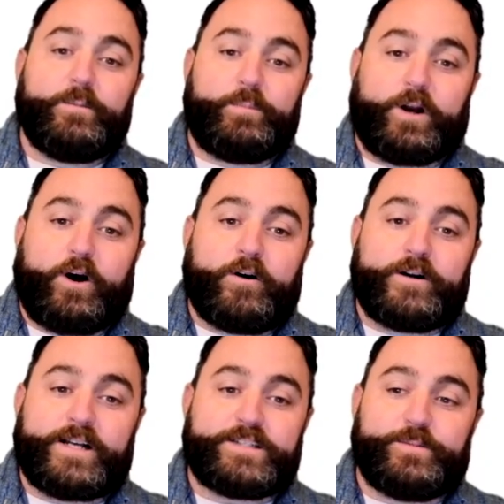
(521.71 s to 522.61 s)
but all
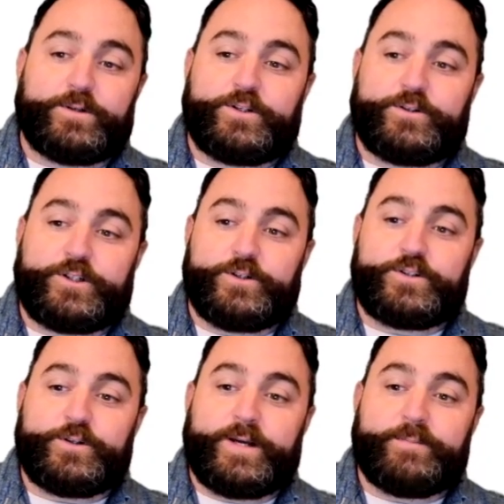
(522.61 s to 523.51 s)
customers who choose
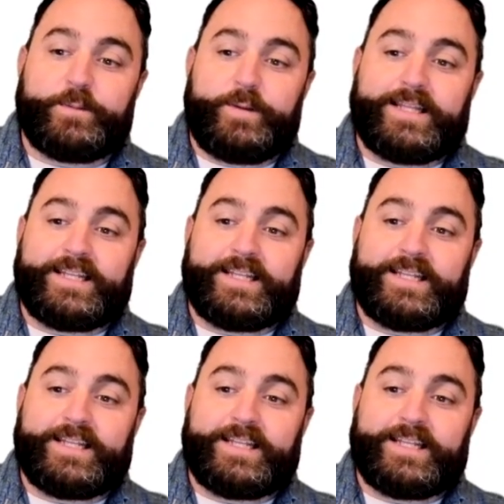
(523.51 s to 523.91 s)
to implement